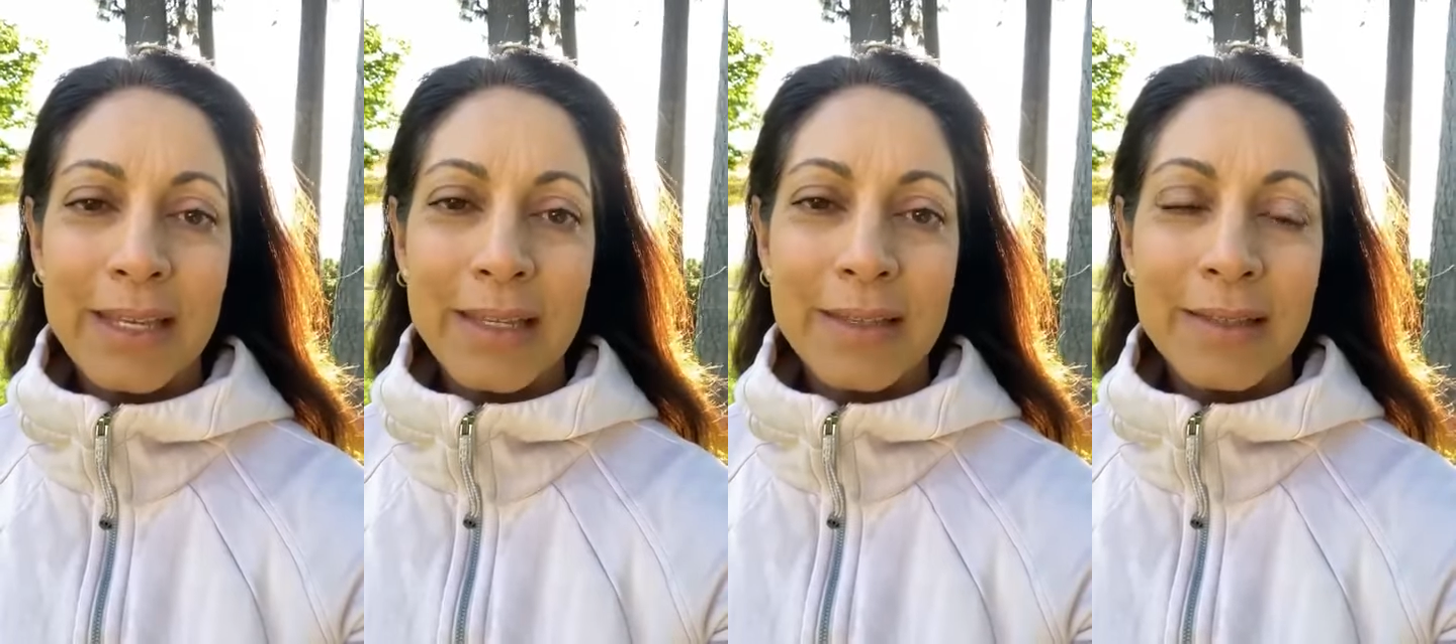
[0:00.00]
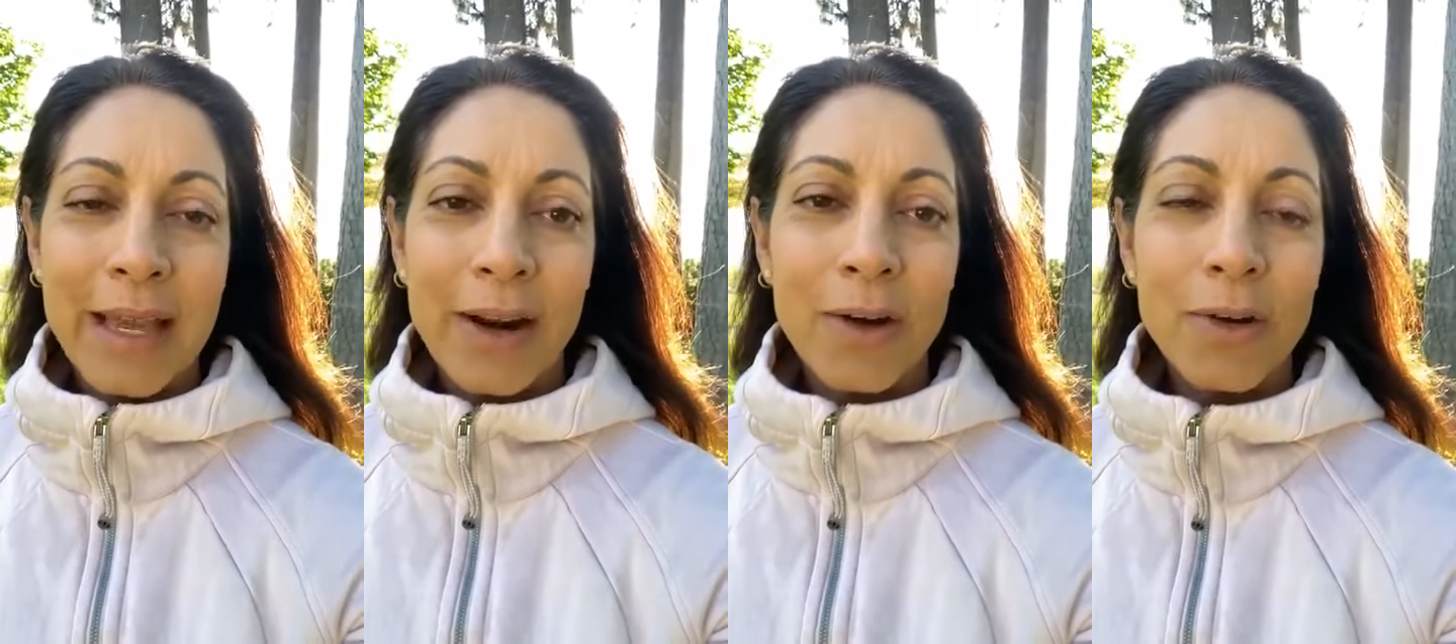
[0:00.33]
is
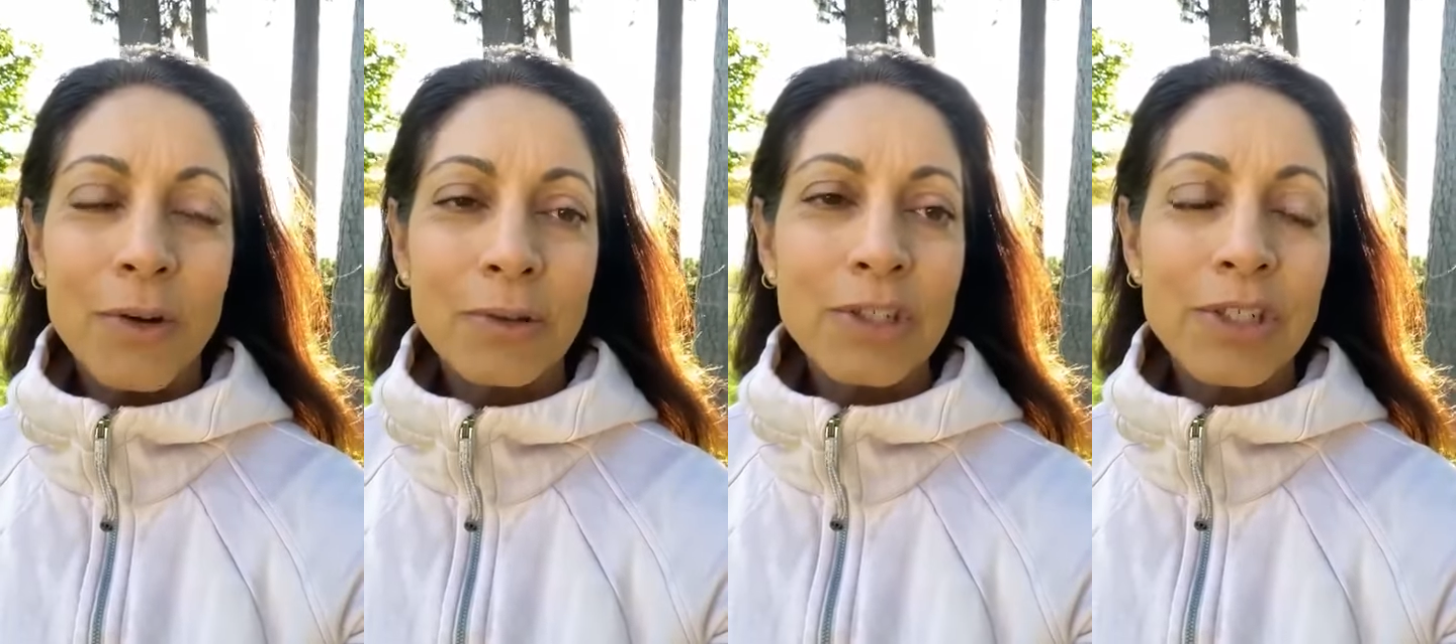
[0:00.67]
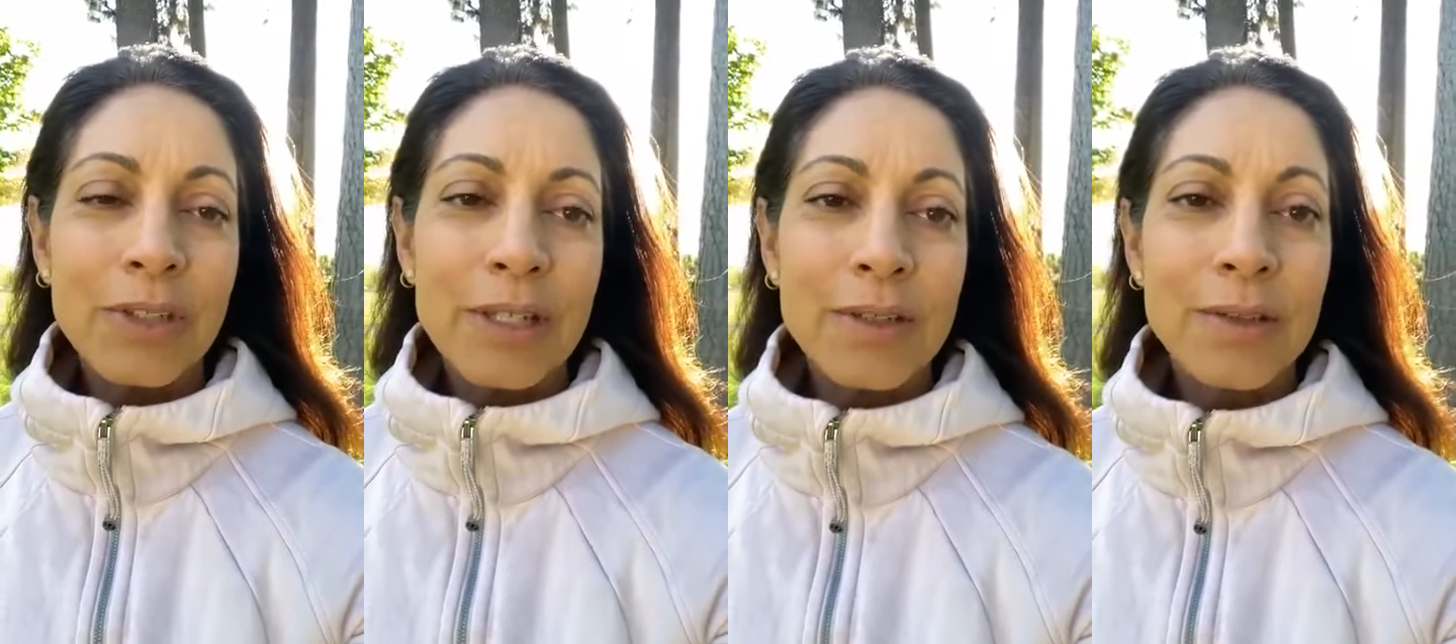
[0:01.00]
that our
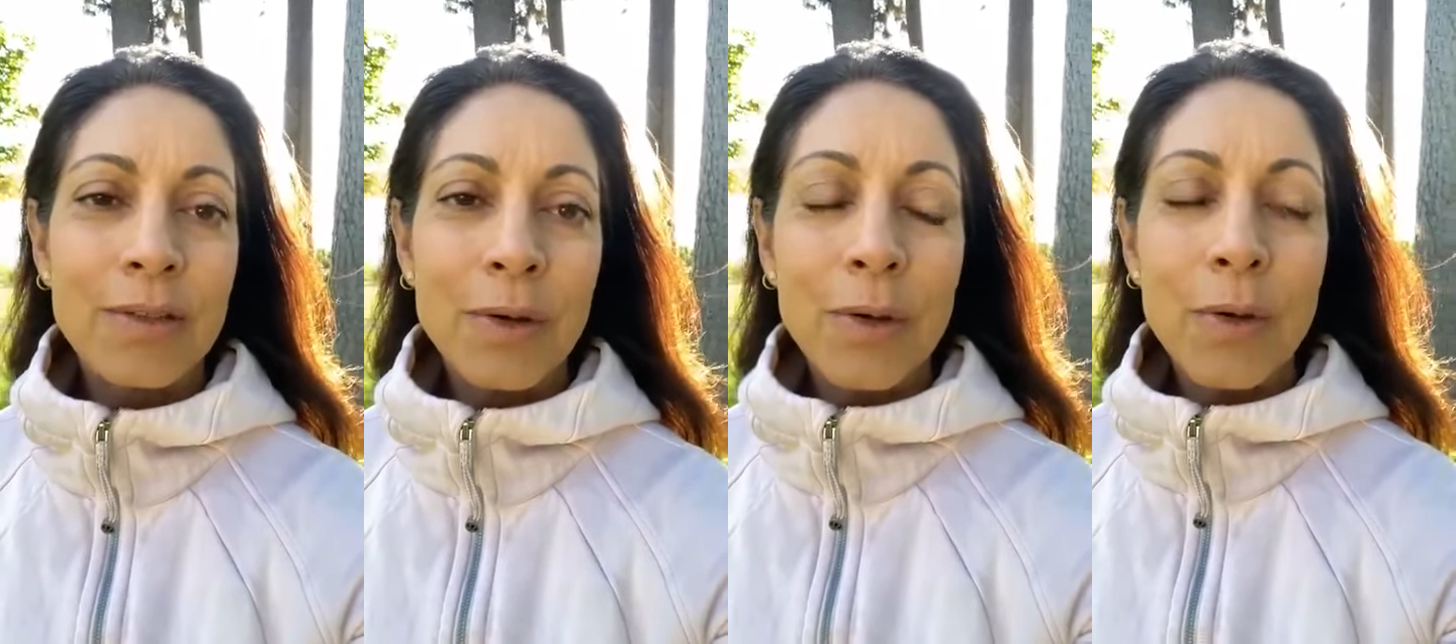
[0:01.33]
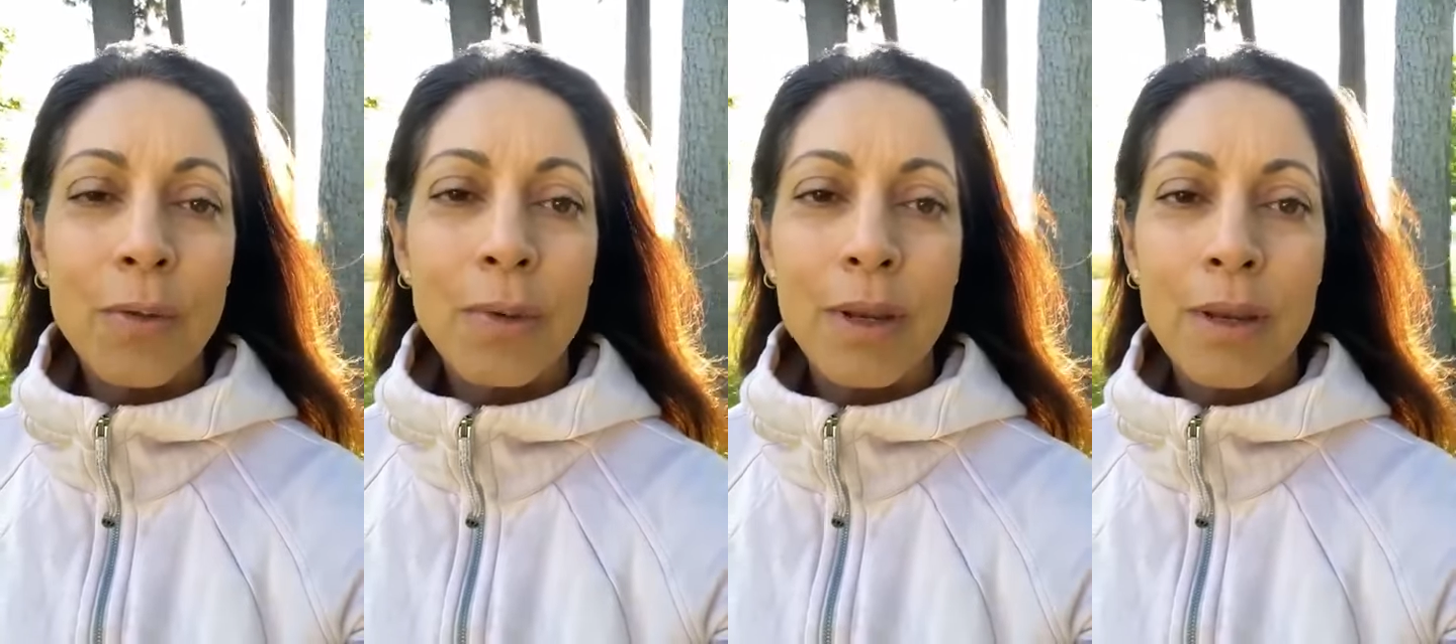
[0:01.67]
culture is
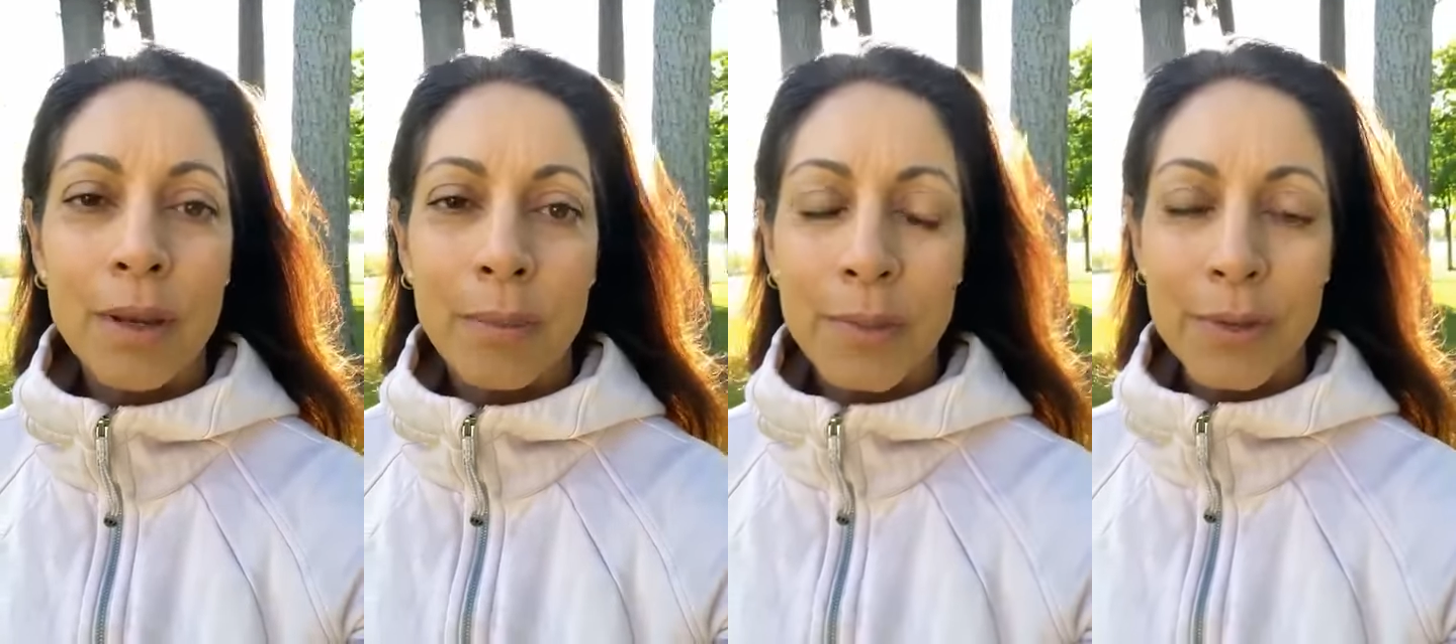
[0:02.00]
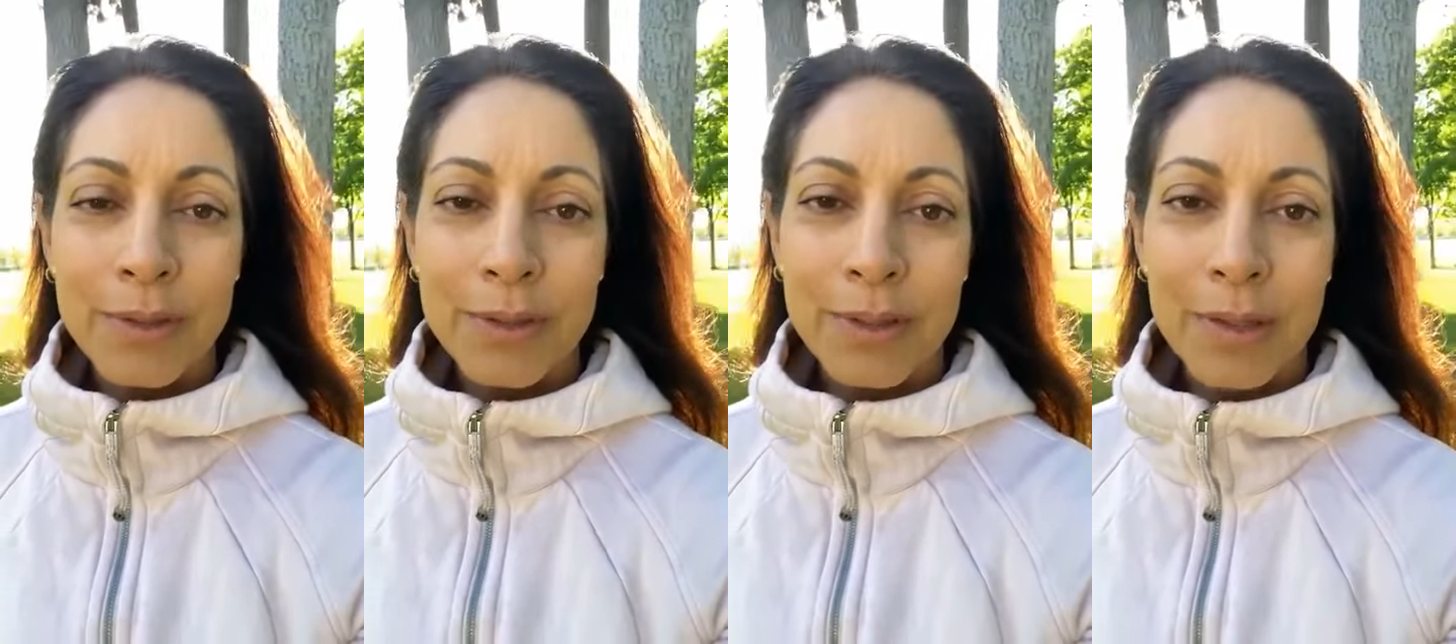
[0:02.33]
so
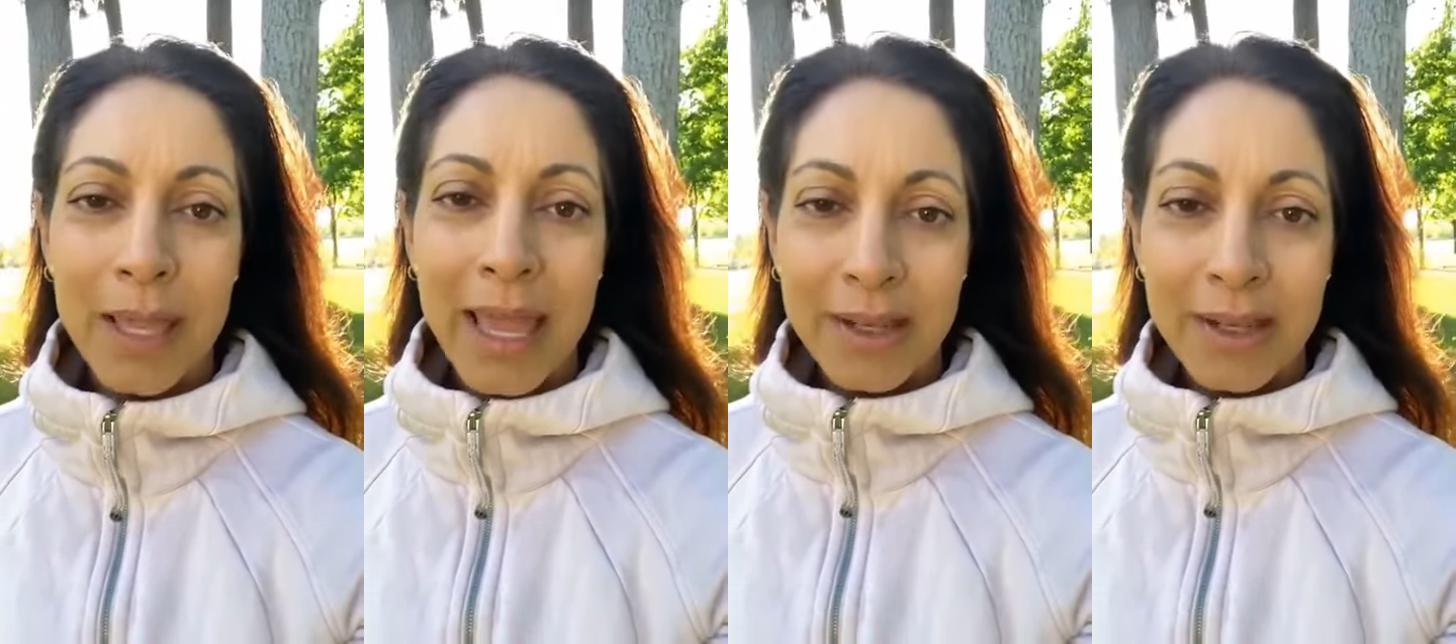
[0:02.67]
numbers